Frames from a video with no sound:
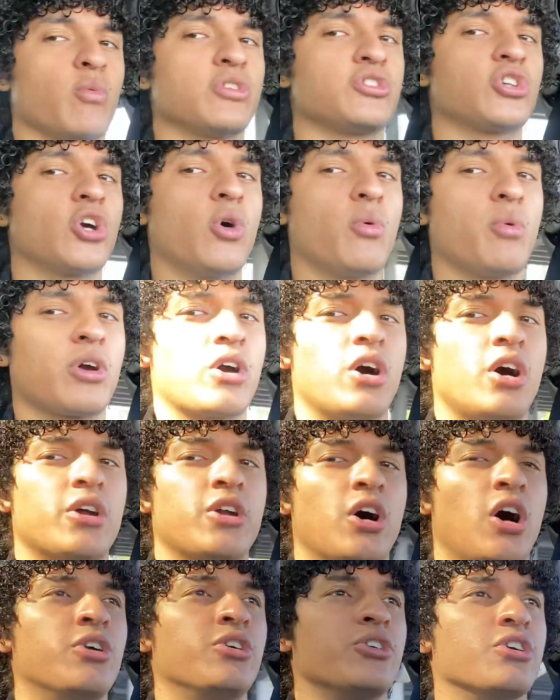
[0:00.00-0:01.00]
what's going on
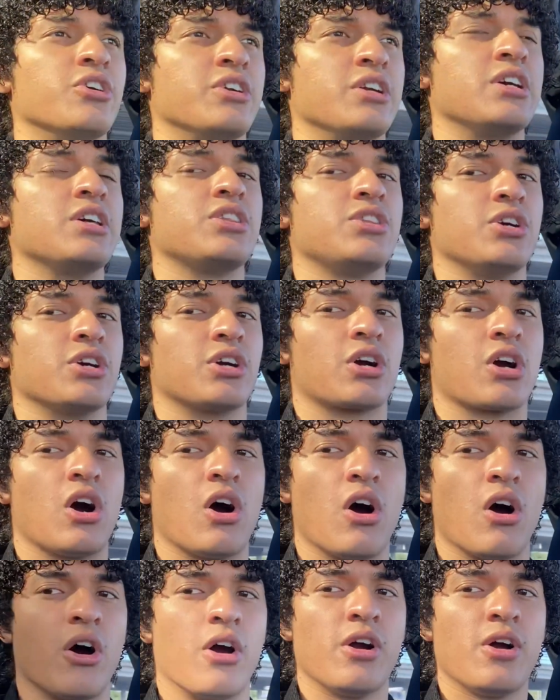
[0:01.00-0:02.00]
underneath your
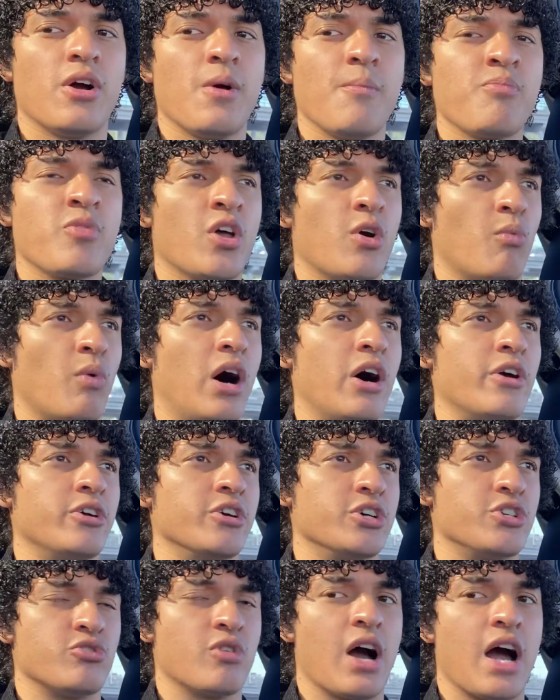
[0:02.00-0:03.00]
car while you're
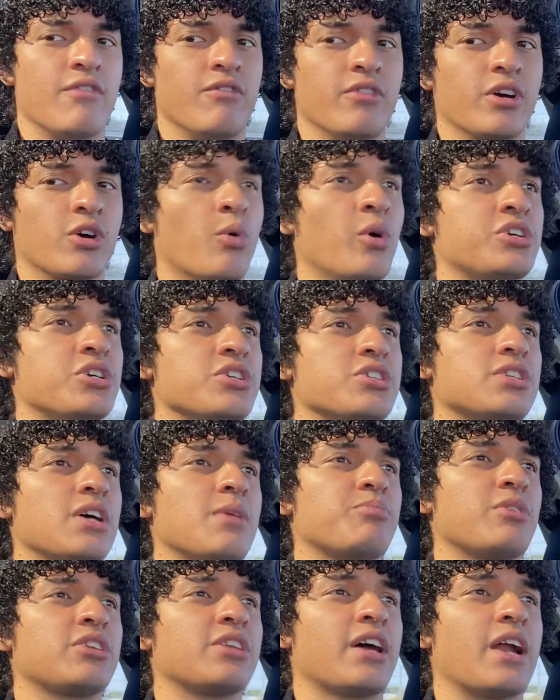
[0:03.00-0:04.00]
driving, which is
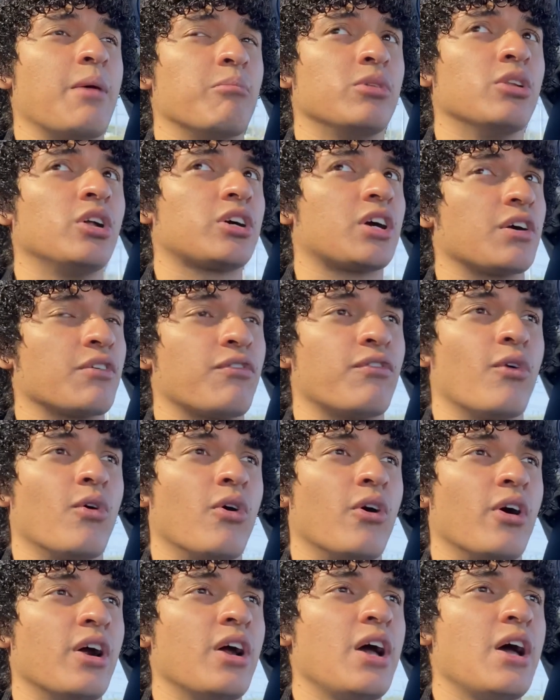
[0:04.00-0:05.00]
something that I'm looking
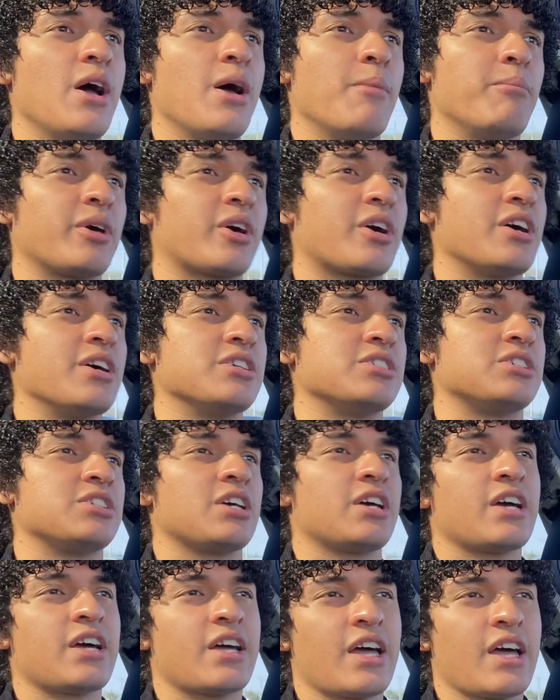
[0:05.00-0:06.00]
for, because
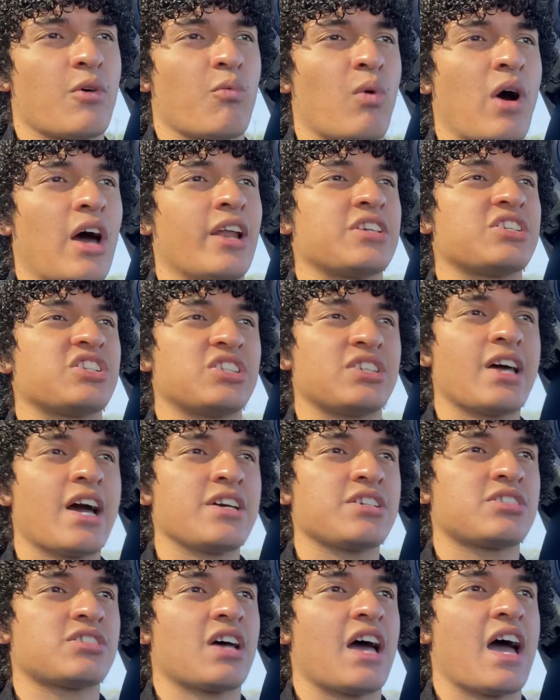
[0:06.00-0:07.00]
while it's
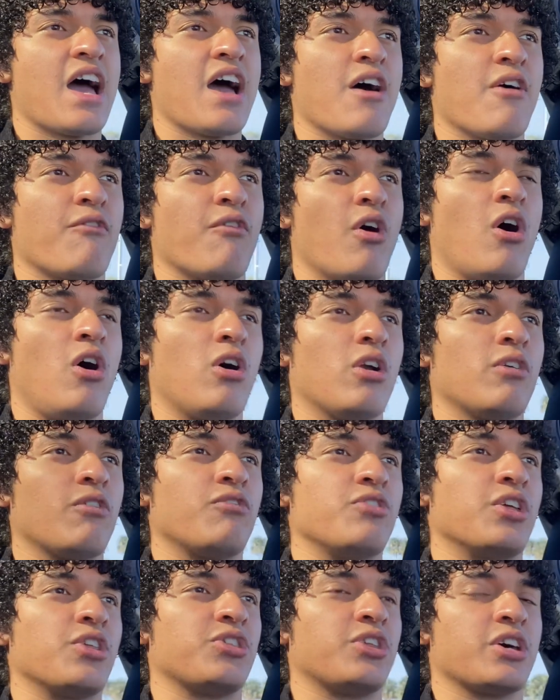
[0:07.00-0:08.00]
nice to have all
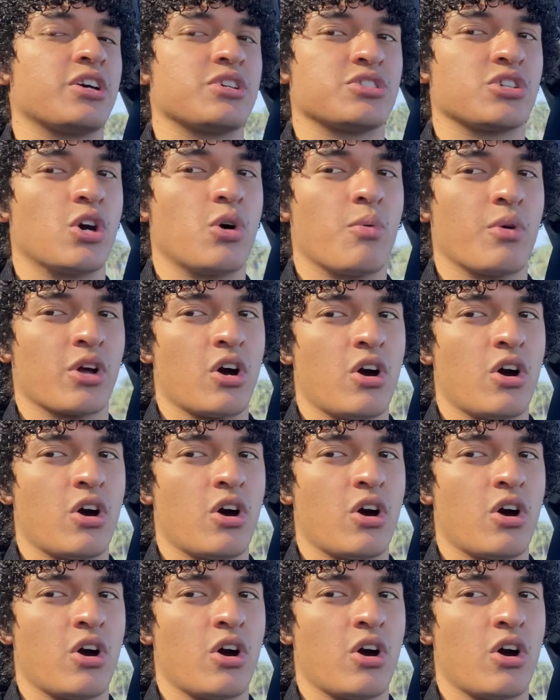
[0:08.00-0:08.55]
of the things going